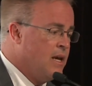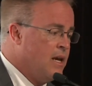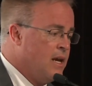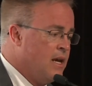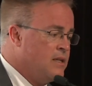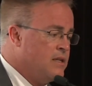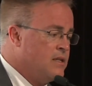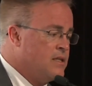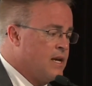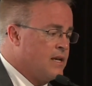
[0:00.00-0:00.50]
and
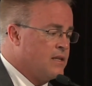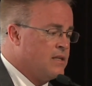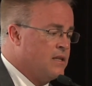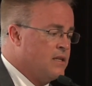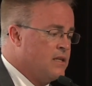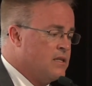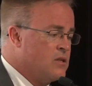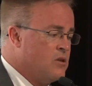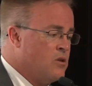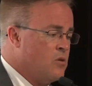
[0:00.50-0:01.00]
detecting
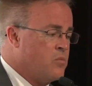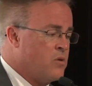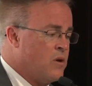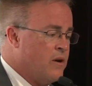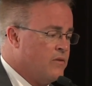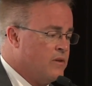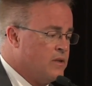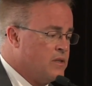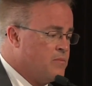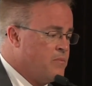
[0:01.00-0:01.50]
these
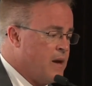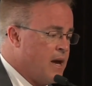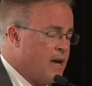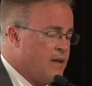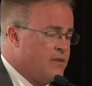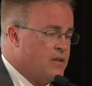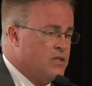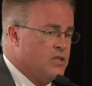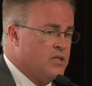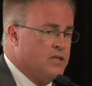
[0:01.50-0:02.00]
low-prevalence
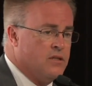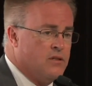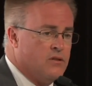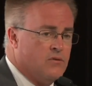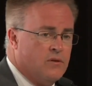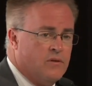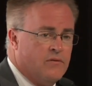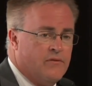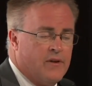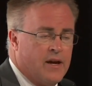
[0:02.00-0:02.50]
pathogens
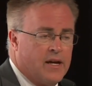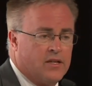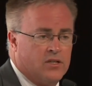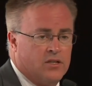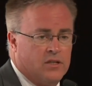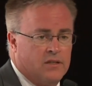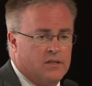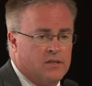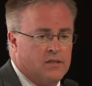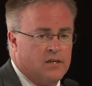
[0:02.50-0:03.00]
or
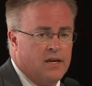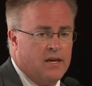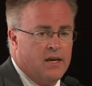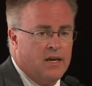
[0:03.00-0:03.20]
infections.